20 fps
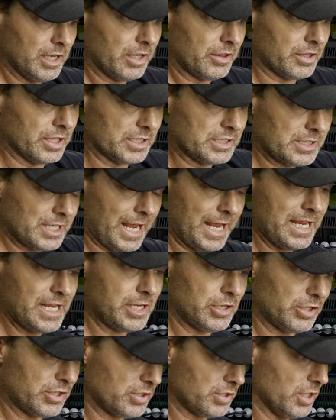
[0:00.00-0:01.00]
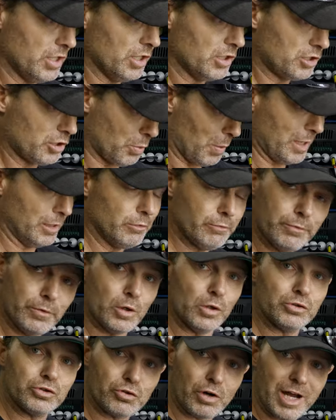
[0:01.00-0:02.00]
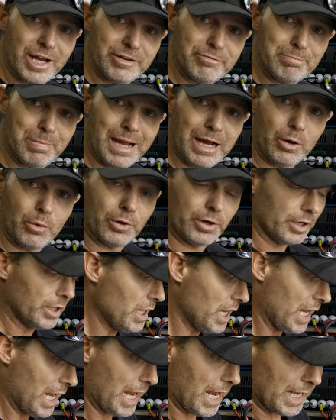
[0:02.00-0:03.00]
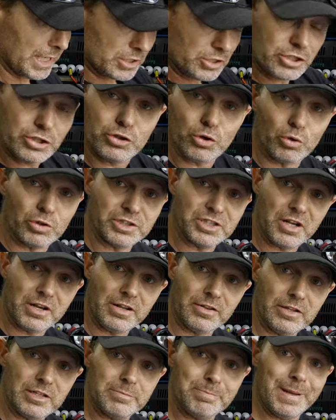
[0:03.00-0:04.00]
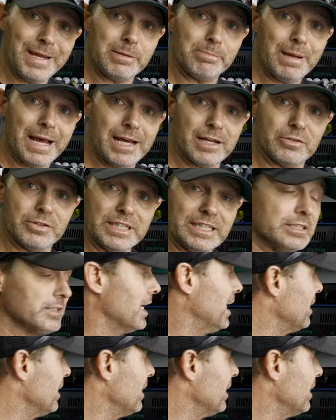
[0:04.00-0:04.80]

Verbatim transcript: that takes twelve volt drive power and stores it in these big batteries,